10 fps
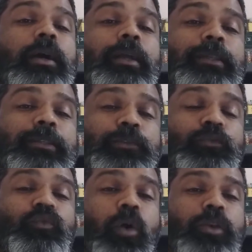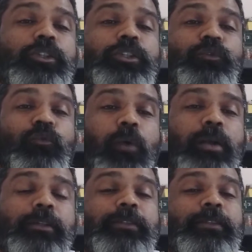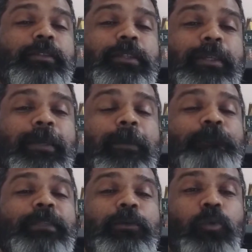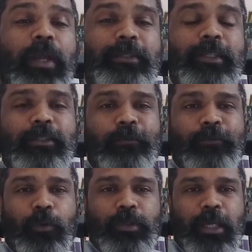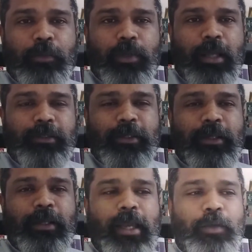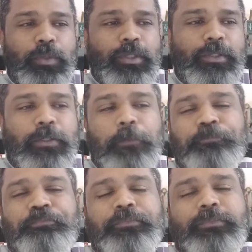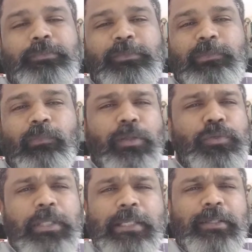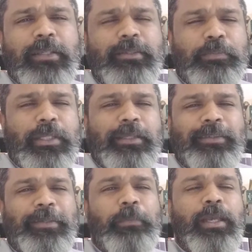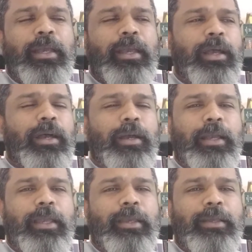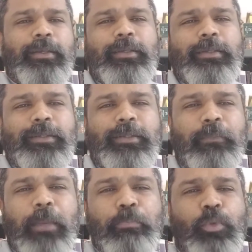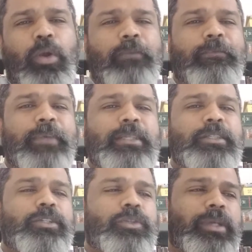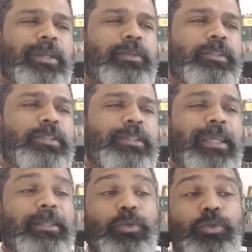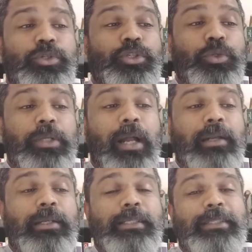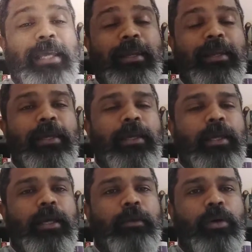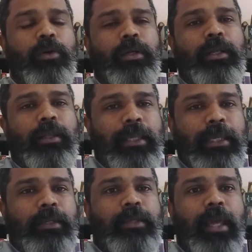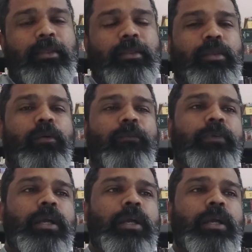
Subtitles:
It was once the greatest of all time classical languages. So these are uh, some important features or characteristics that you should understand about the depth of